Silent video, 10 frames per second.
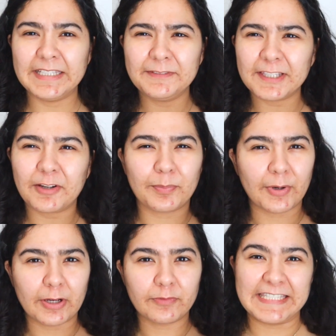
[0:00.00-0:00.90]
it leaves like a
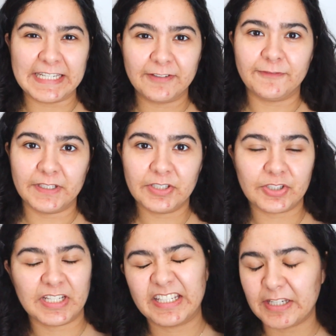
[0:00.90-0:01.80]
brown tint
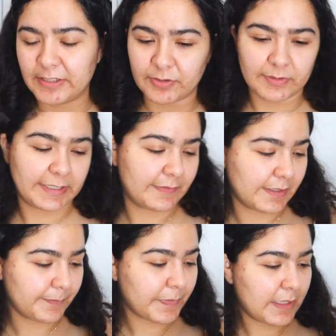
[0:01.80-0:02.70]
finish, and I don't like
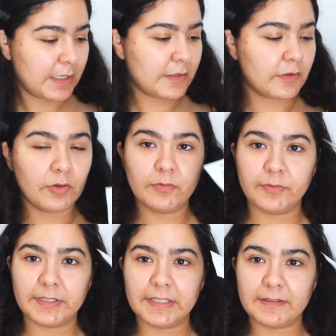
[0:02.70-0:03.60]
that. So
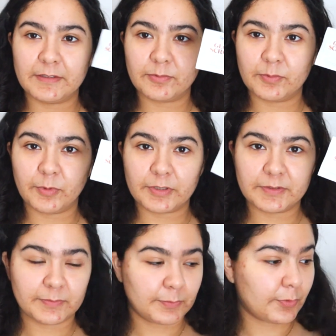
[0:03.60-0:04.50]
hopefully this one
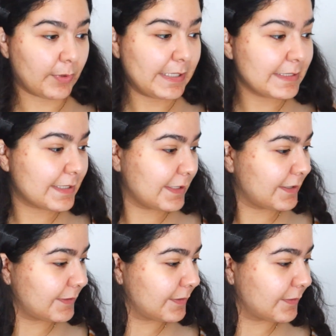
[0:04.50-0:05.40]
works great
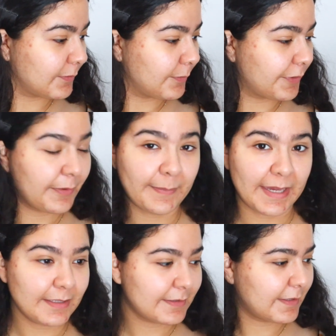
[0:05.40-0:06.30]
with a
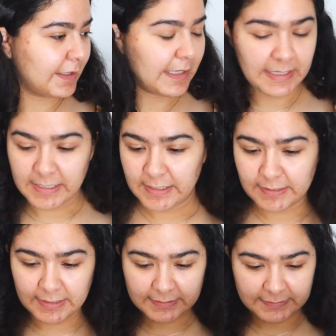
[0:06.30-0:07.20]
mask.
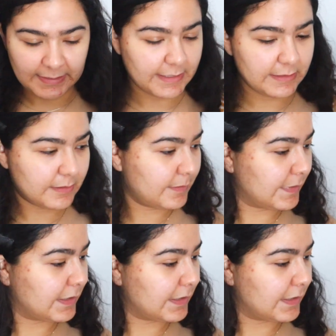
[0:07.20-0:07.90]
Next item